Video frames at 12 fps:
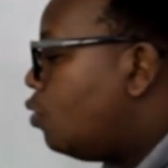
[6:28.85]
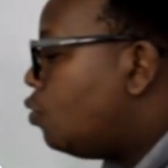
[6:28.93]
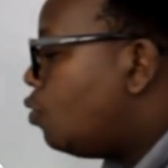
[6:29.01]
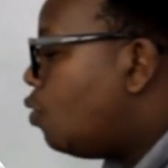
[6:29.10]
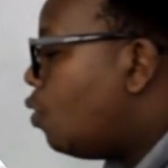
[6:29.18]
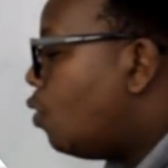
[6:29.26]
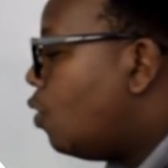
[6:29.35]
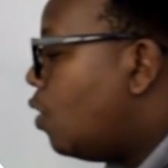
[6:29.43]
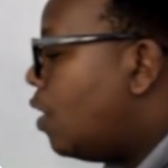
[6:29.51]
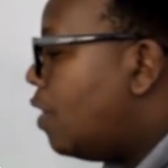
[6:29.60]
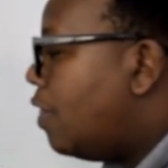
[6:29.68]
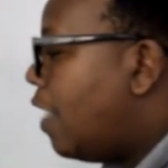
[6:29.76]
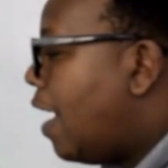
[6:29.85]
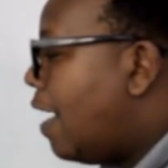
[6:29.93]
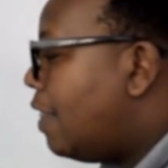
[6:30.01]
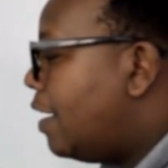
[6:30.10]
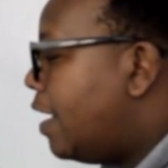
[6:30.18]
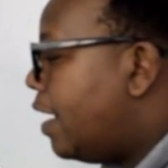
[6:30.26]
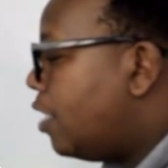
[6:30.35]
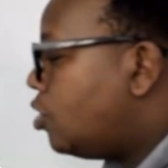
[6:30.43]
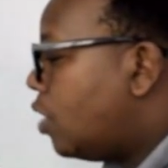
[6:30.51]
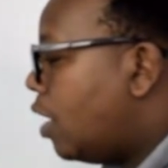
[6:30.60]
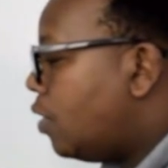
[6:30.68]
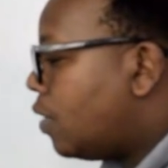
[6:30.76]
go the other
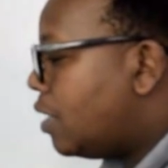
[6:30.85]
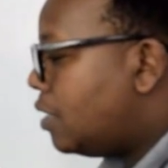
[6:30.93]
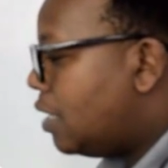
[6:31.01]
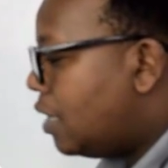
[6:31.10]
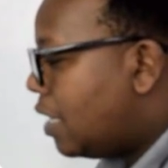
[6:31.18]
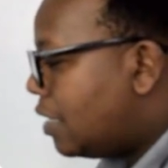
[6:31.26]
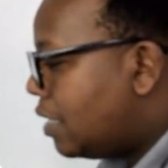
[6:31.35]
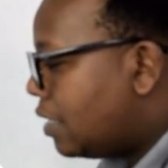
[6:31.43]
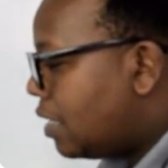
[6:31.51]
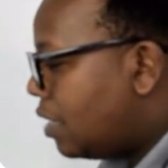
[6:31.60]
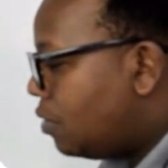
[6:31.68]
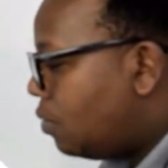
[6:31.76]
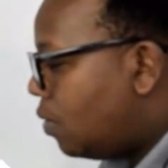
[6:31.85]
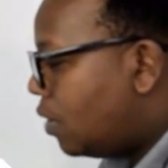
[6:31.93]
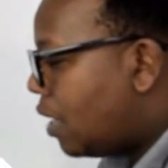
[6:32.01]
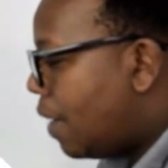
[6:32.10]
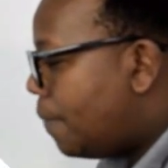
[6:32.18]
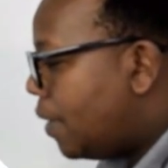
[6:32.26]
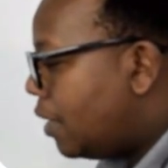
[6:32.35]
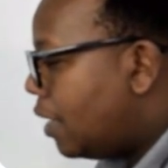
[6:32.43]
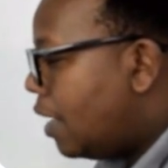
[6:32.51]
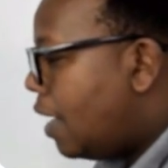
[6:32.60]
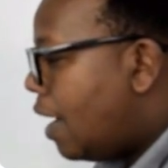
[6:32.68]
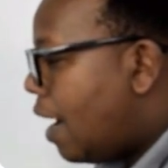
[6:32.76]
direction. And you can see that's exactly what happened
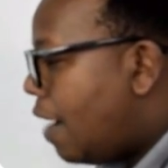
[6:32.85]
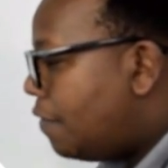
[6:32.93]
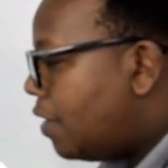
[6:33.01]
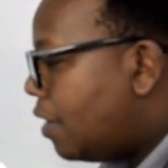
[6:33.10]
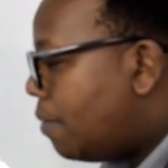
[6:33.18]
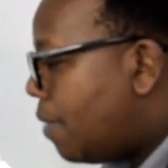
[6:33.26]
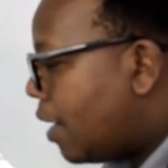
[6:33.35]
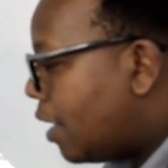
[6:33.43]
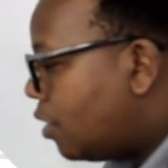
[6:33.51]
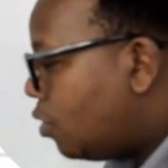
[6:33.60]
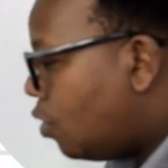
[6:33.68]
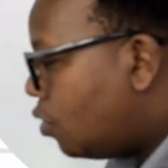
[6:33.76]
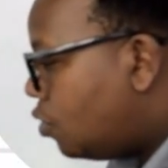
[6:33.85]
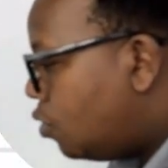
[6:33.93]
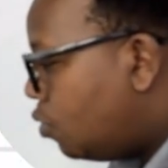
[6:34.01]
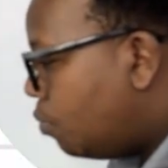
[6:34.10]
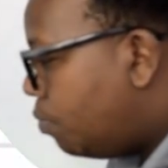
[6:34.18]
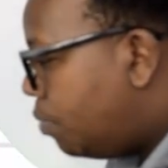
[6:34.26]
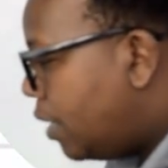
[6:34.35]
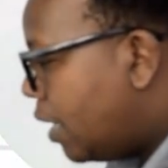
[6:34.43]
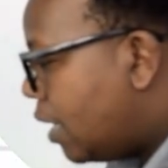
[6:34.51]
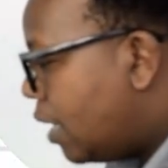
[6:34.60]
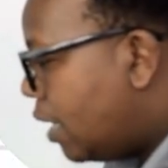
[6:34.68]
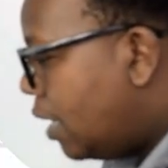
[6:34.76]
after the market got to
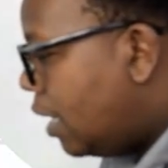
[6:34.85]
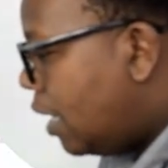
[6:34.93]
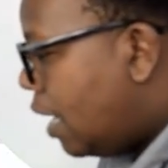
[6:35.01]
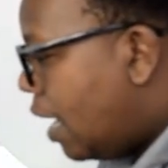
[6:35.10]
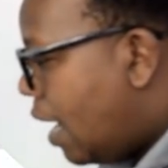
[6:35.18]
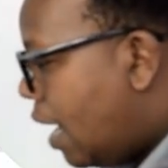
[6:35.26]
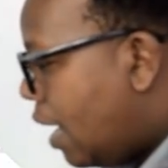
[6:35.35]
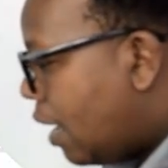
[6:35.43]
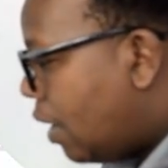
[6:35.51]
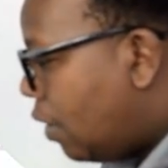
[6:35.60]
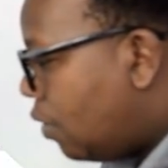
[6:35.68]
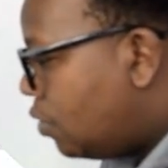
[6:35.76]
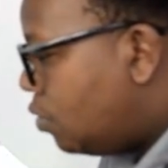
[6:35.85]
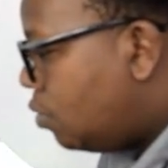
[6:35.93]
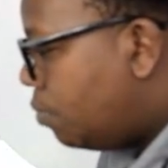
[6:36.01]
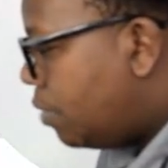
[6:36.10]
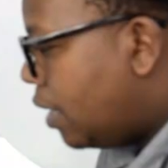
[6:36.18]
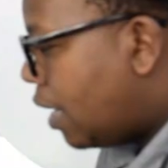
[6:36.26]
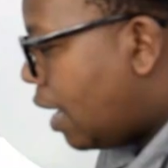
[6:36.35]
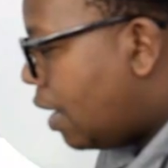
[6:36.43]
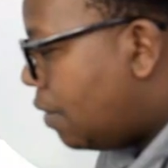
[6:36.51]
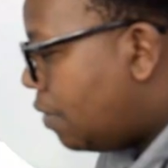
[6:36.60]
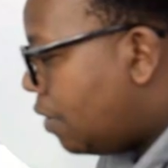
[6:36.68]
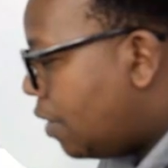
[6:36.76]
break
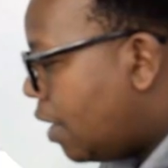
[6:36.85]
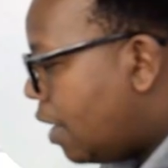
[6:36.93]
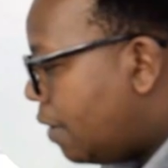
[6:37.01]
around there.